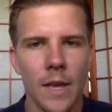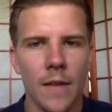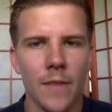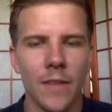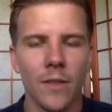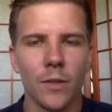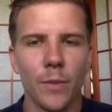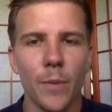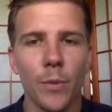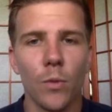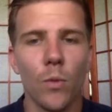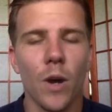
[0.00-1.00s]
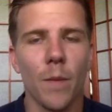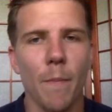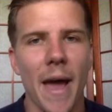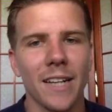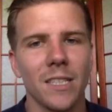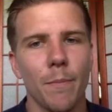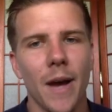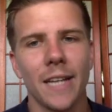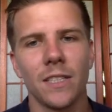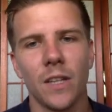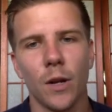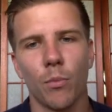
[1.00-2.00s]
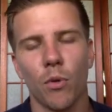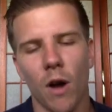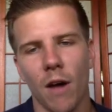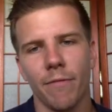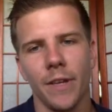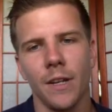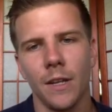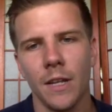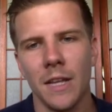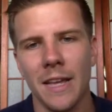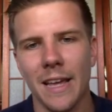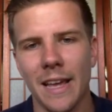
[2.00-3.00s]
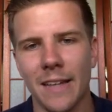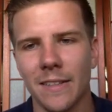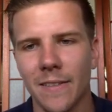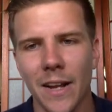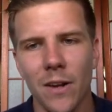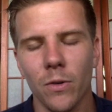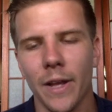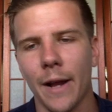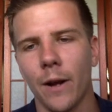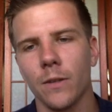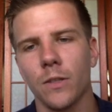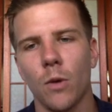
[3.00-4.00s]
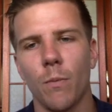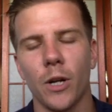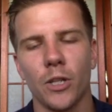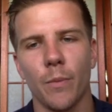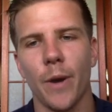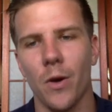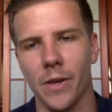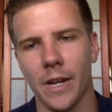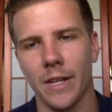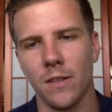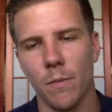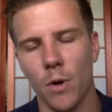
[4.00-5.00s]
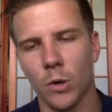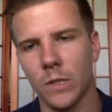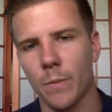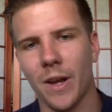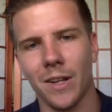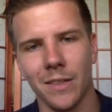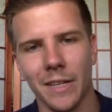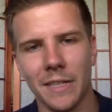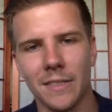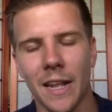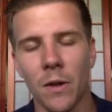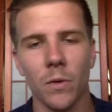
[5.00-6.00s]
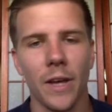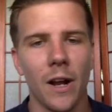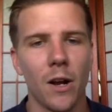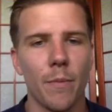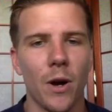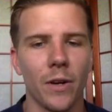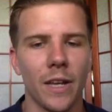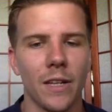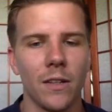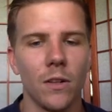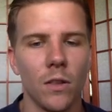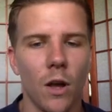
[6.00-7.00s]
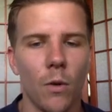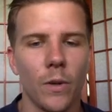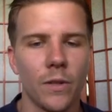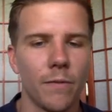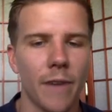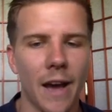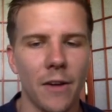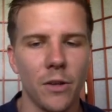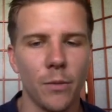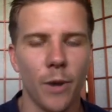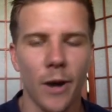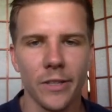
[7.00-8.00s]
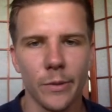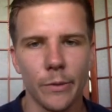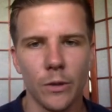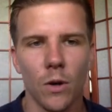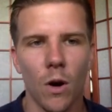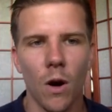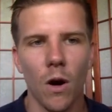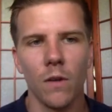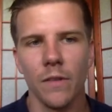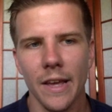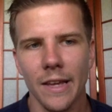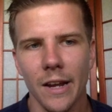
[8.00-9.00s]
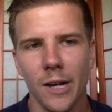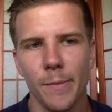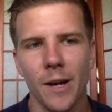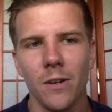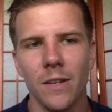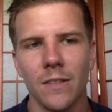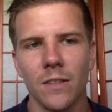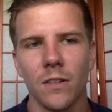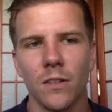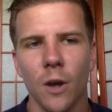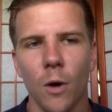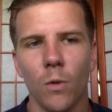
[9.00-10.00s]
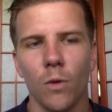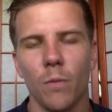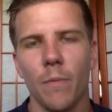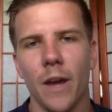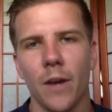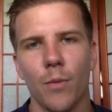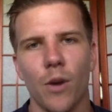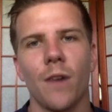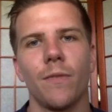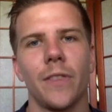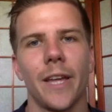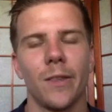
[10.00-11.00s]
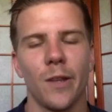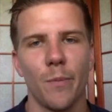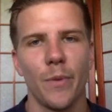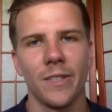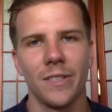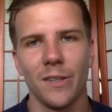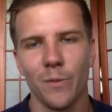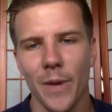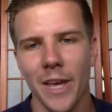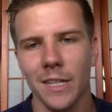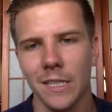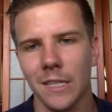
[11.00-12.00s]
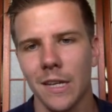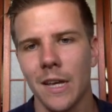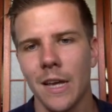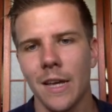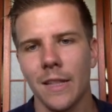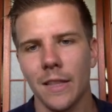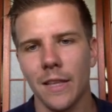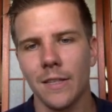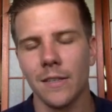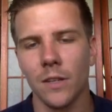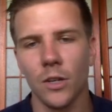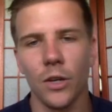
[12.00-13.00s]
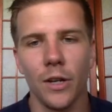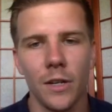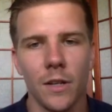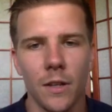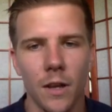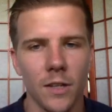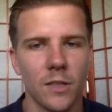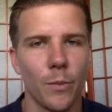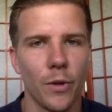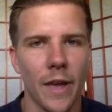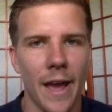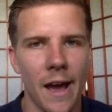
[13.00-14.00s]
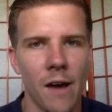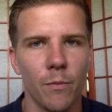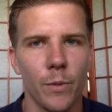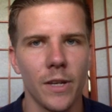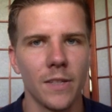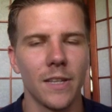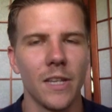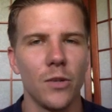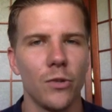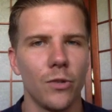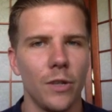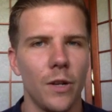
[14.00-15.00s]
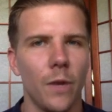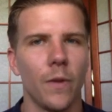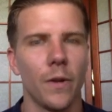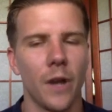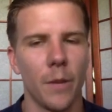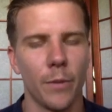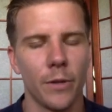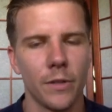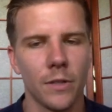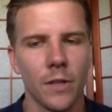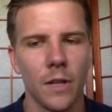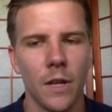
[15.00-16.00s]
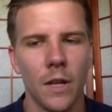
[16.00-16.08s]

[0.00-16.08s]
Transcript: Then there's people who want to maximize their profit, and they care so much about getting the most amount of leads. They don't care about getting the lowest value possible. All they care about is this total amount of profit that their business makes. This is a good customer to have because they usually know their numbers.